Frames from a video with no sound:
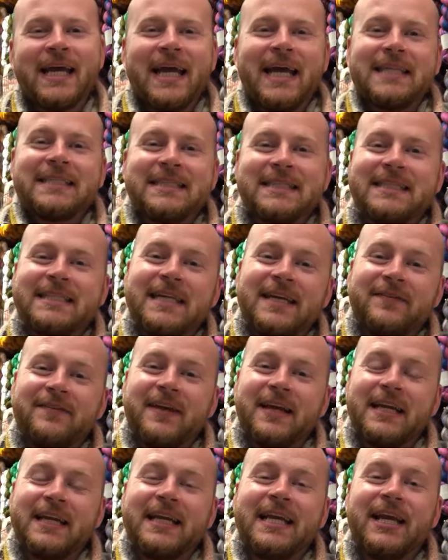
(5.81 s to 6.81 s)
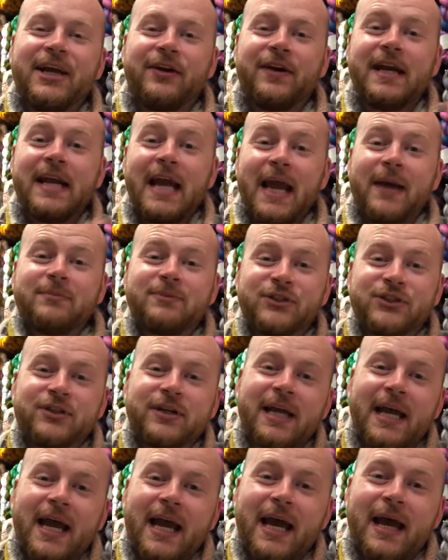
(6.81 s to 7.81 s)
it's Steven here in
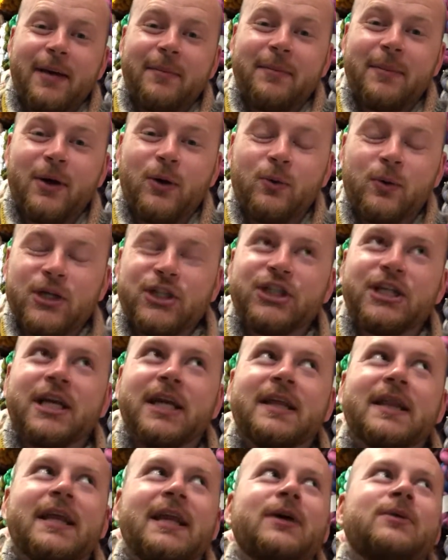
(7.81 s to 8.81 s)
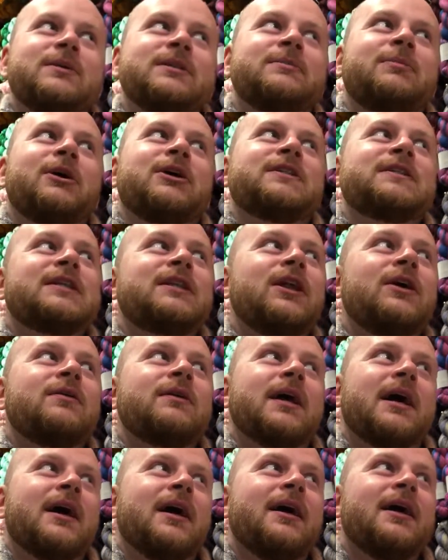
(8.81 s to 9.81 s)
Amsterdam, wishing that it was
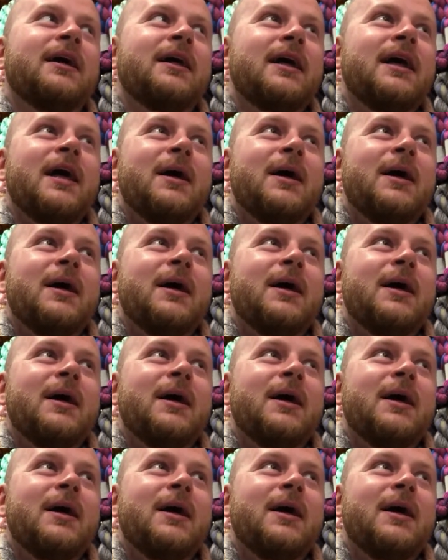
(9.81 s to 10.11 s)
Barcelona,